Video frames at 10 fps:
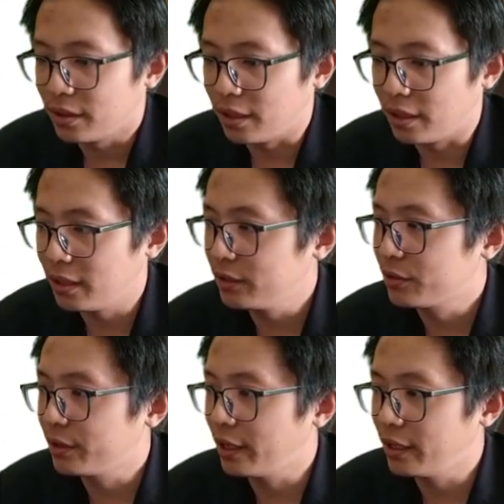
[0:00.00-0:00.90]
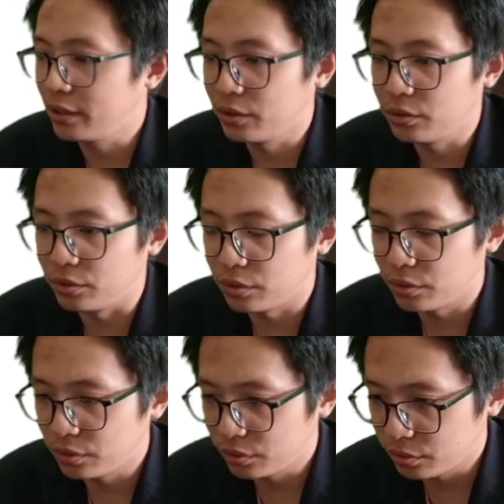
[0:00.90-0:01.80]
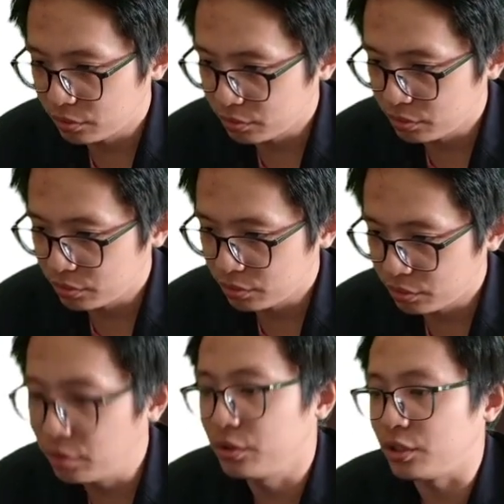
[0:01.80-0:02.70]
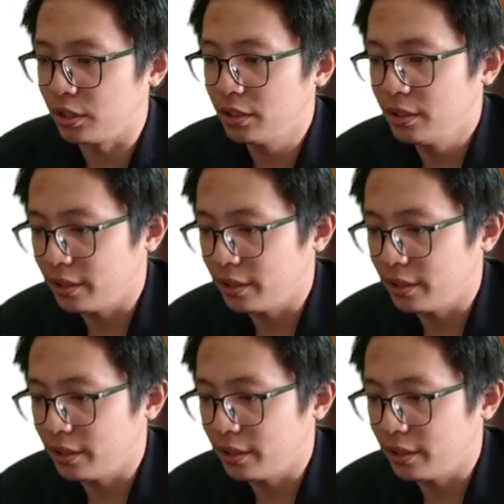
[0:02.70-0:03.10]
3A equal to 2G.